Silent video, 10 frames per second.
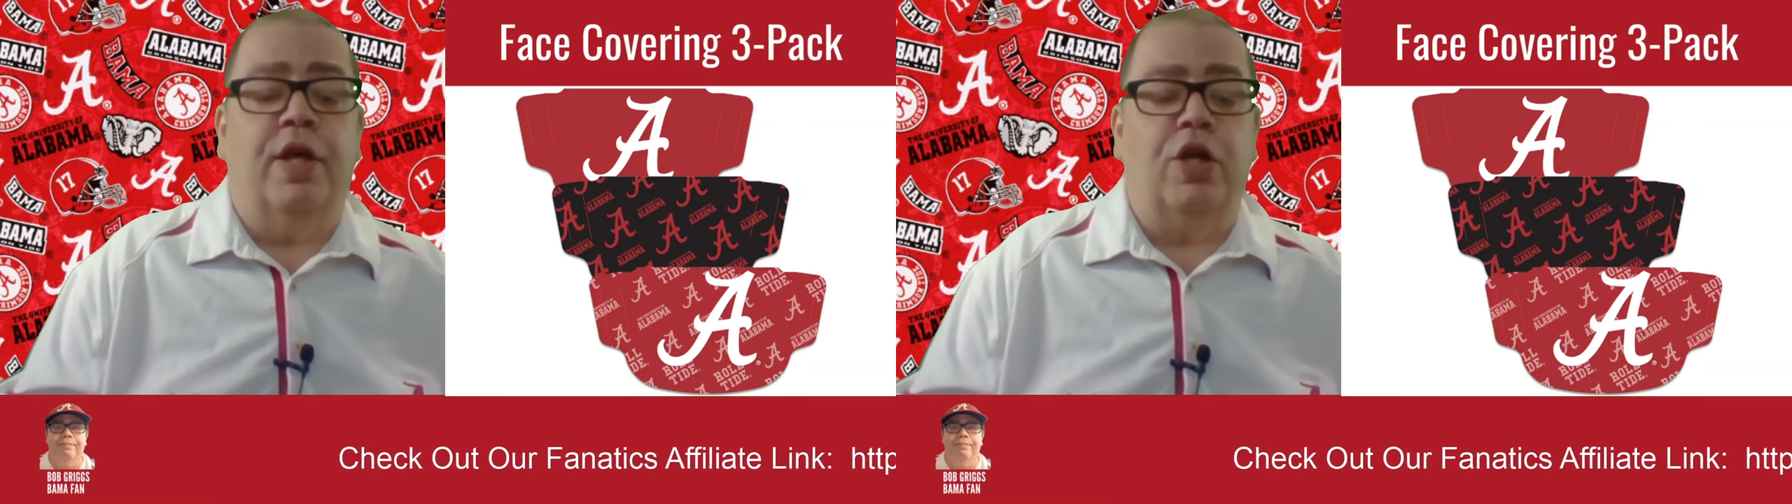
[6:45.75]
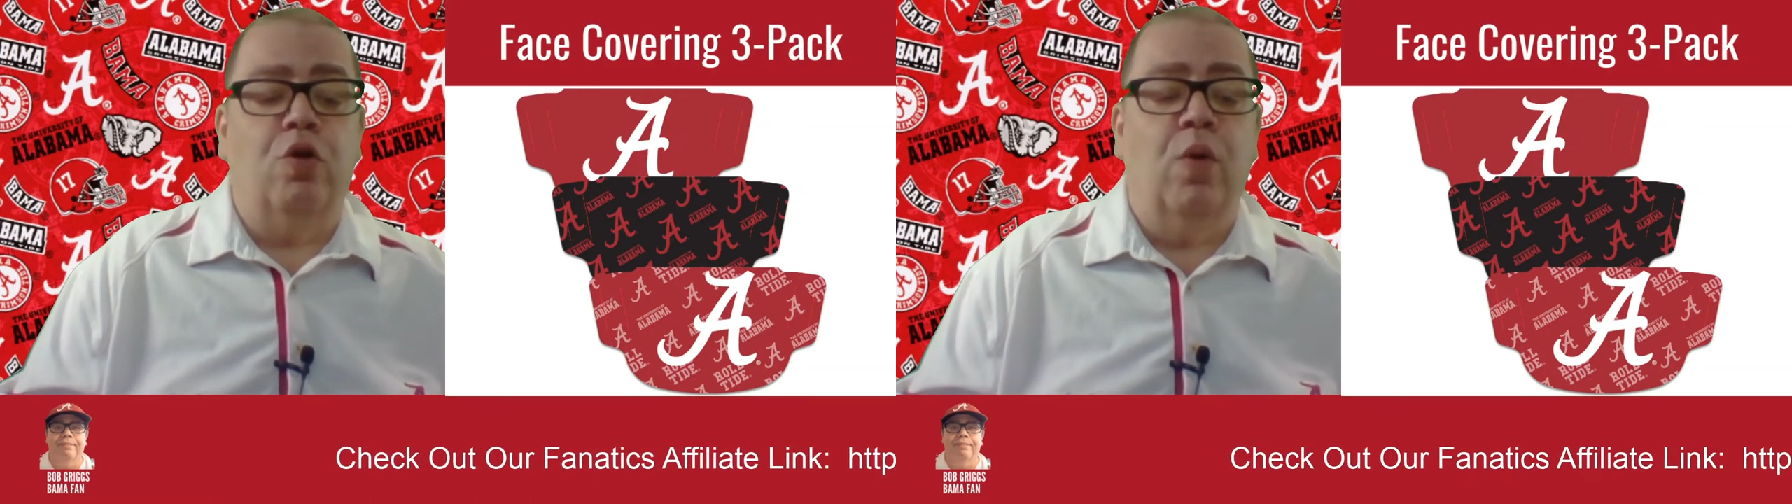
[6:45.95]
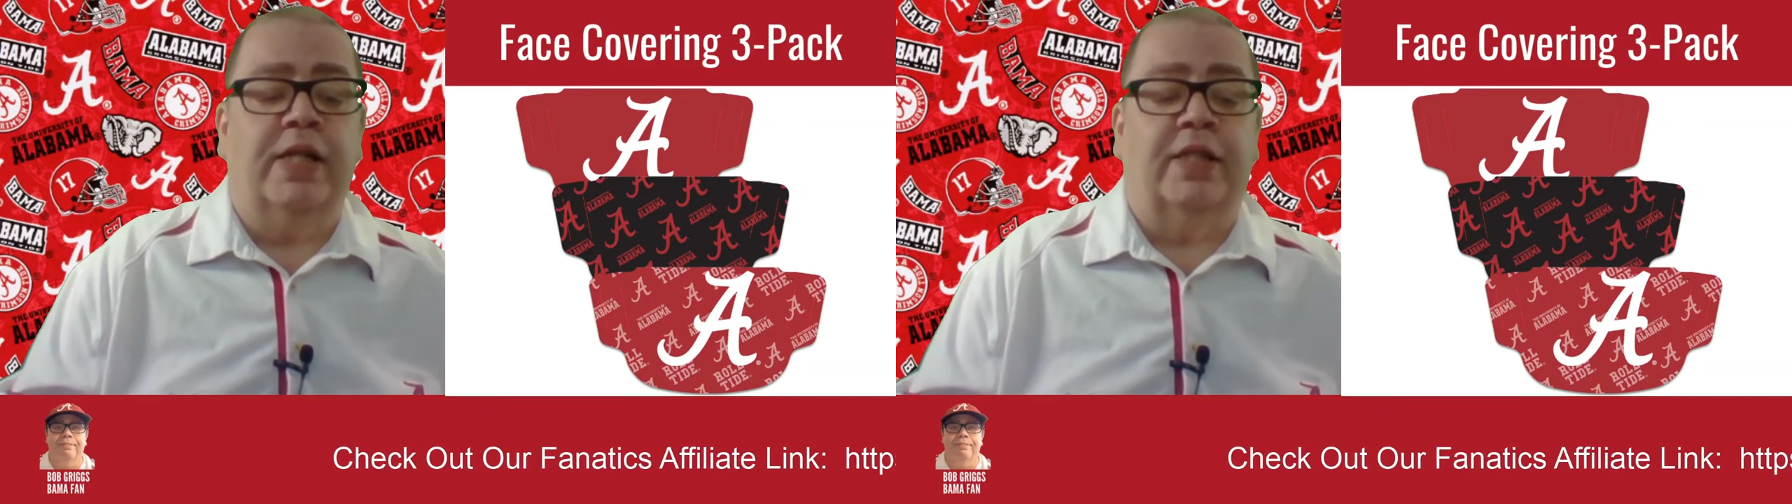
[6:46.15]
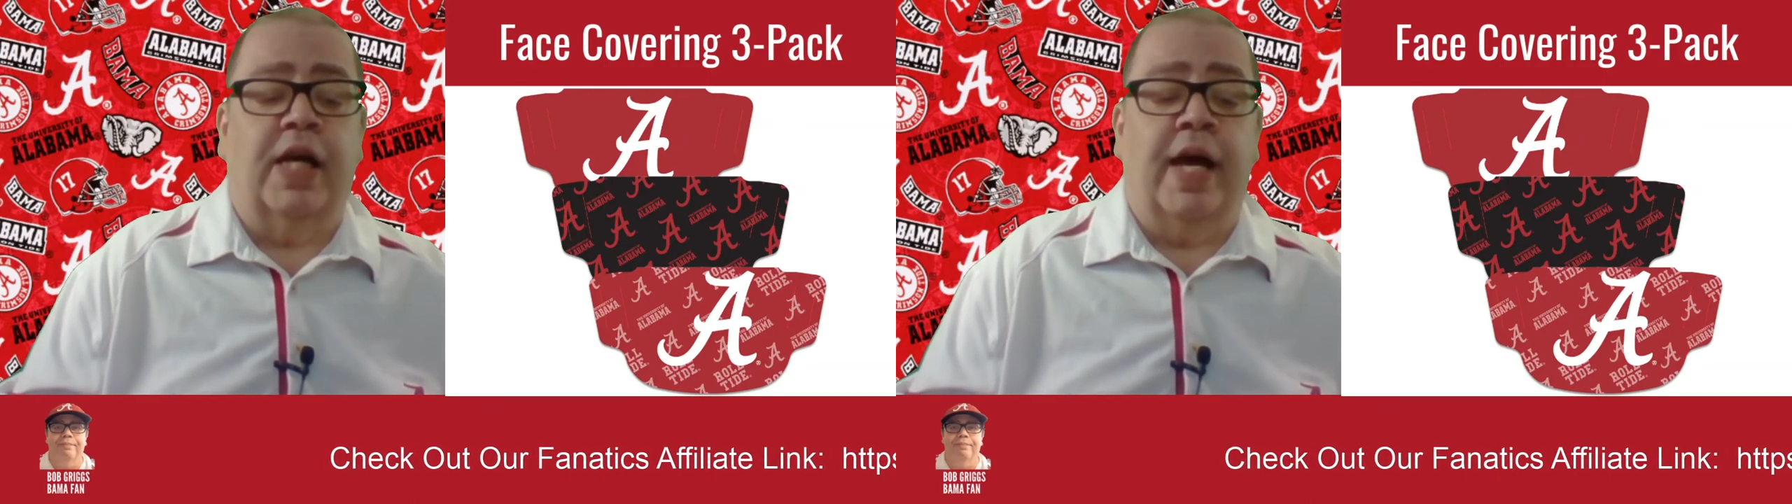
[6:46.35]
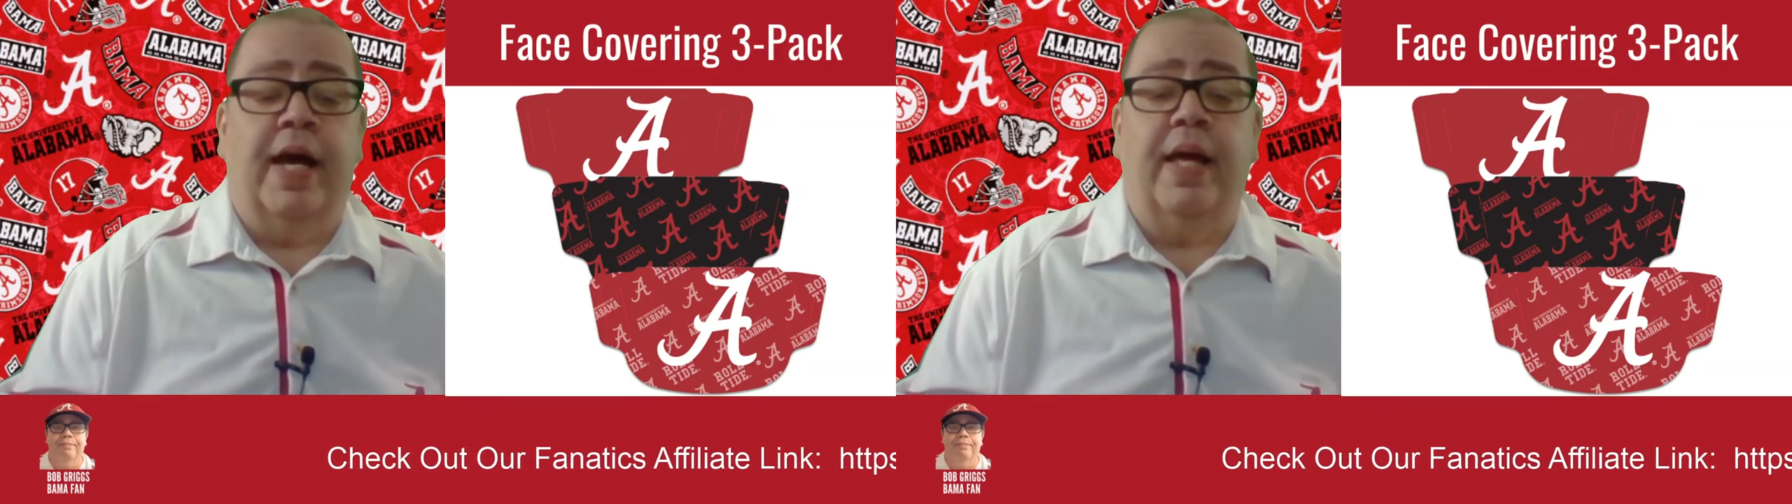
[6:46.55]
the
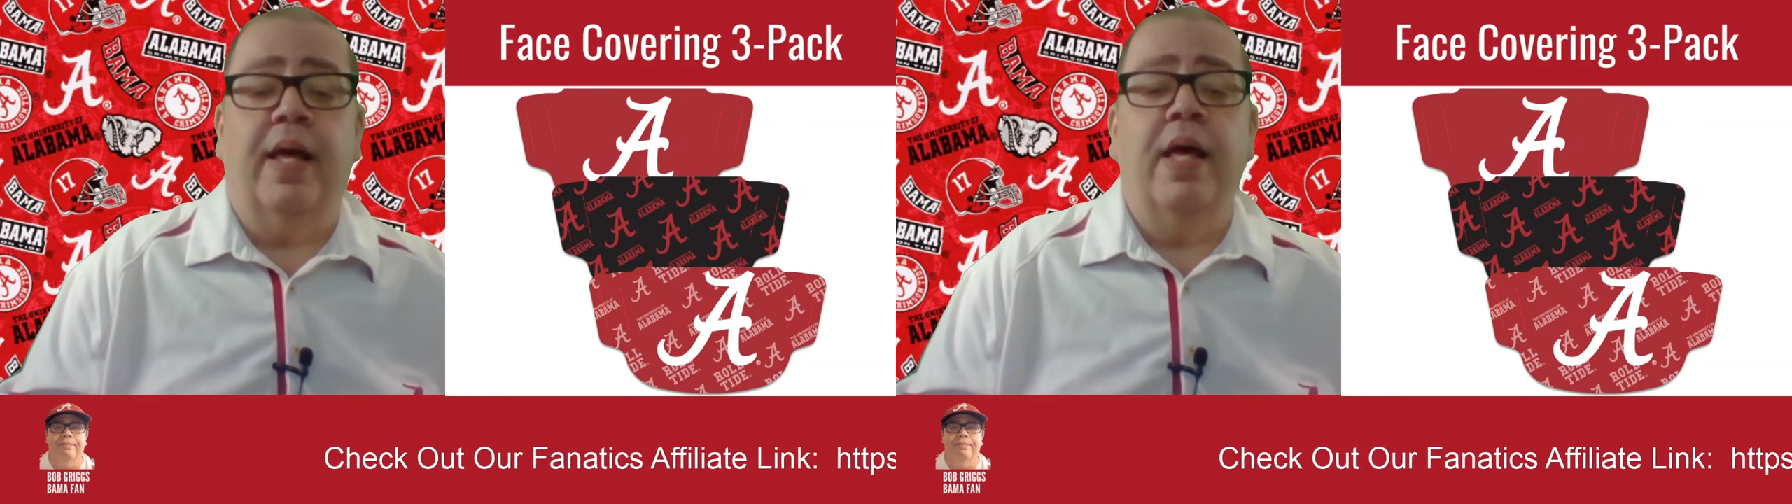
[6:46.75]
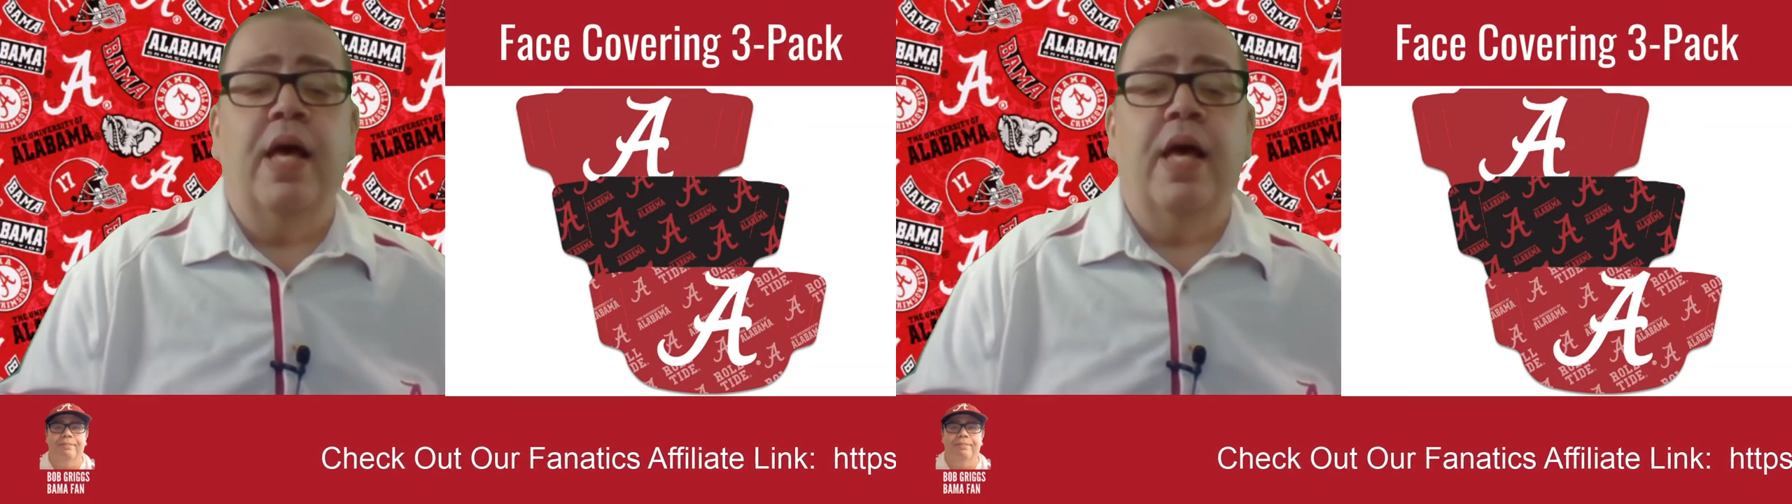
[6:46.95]
USA,